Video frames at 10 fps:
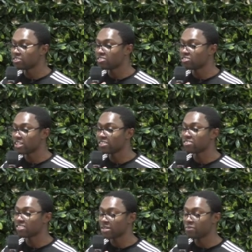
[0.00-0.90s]
to share the
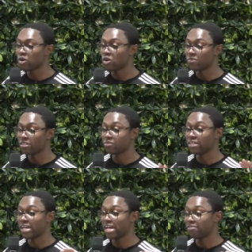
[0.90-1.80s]
same hope that
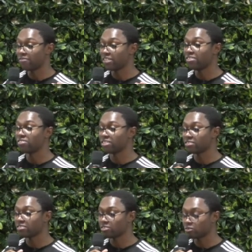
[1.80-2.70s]
we have in
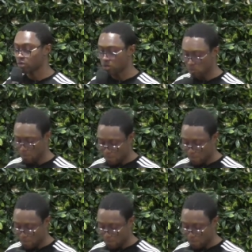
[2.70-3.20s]
Jesus as well.